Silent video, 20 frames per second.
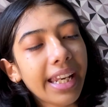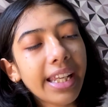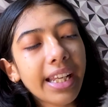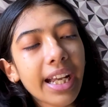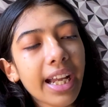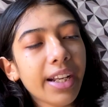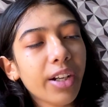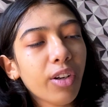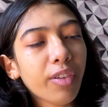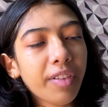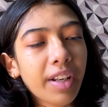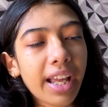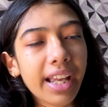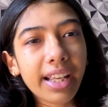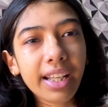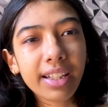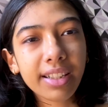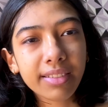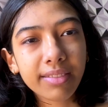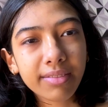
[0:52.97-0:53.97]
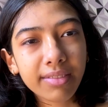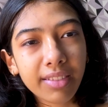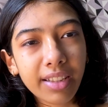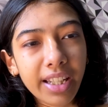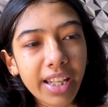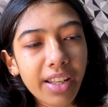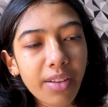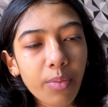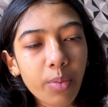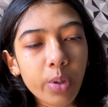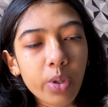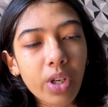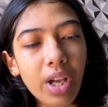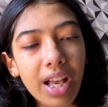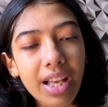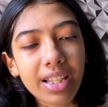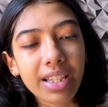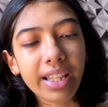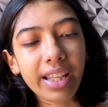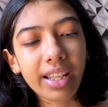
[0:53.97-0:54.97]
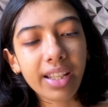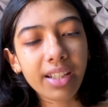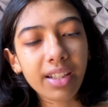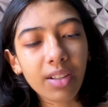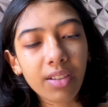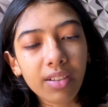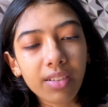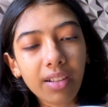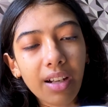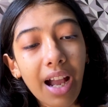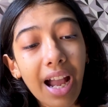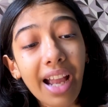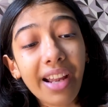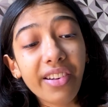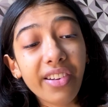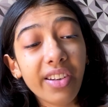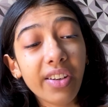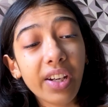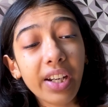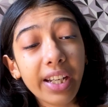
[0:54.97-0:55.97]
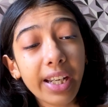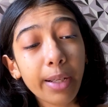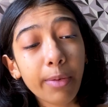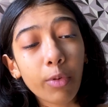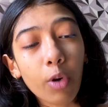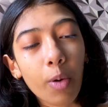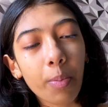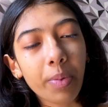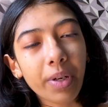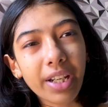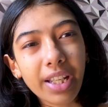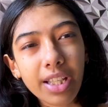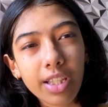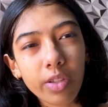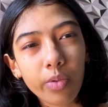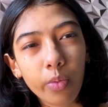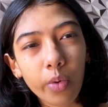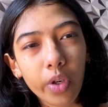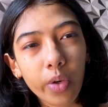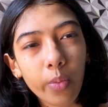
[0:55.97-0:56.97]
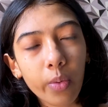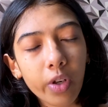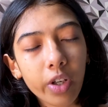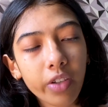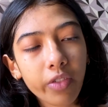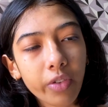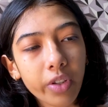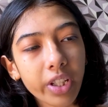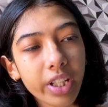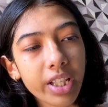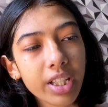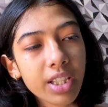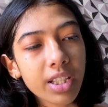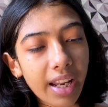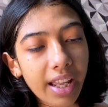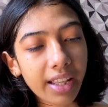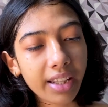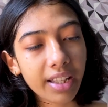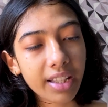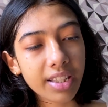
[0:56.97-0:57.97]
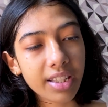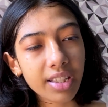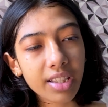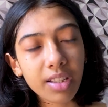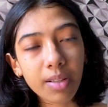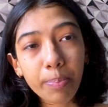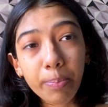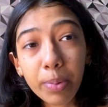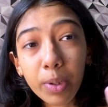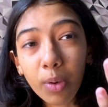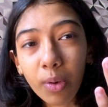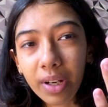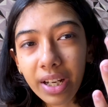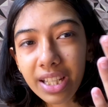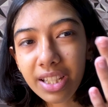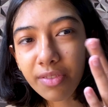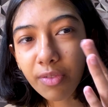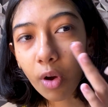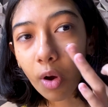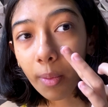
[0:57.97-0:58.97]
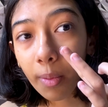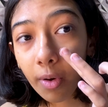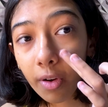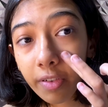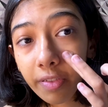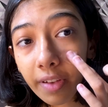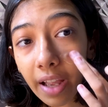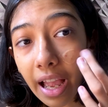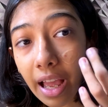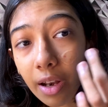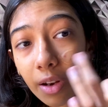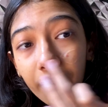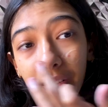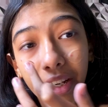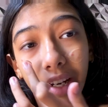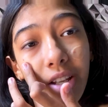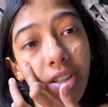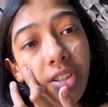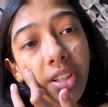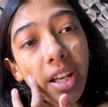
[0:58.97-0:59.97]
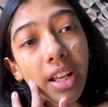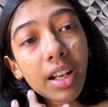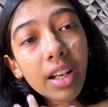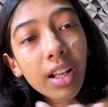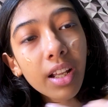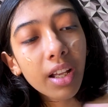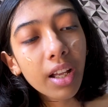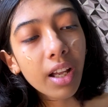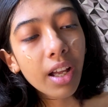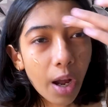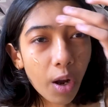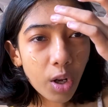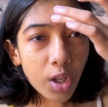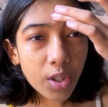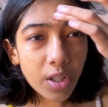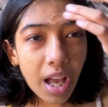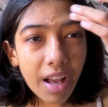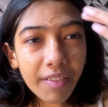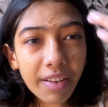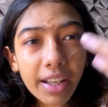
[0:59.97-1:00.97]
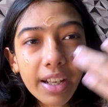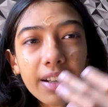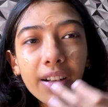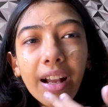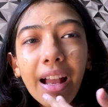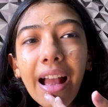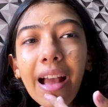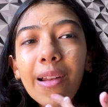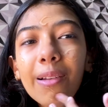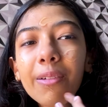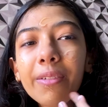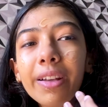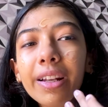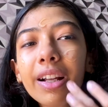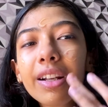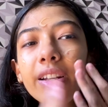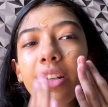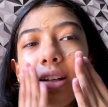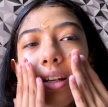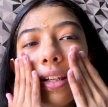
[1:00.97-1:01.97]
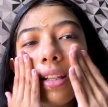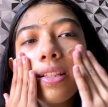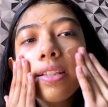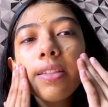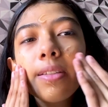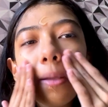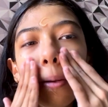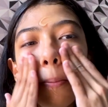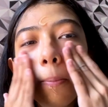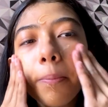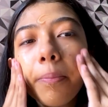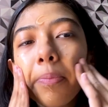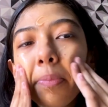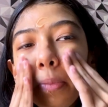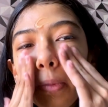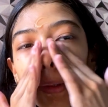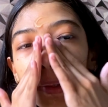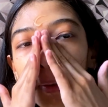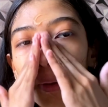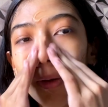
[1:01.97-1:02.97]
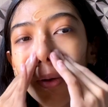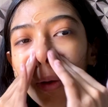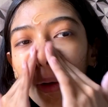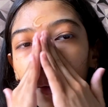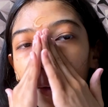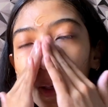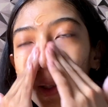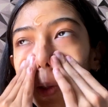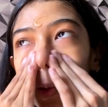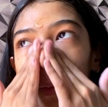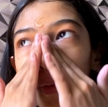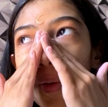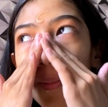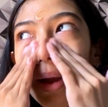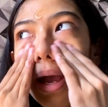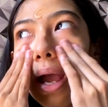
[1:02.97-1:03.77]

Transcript: kind of like cream which has like hydrating properties would work for this. Like this is the purest form of aloe vera gel. I also have like aloe vera trees all over my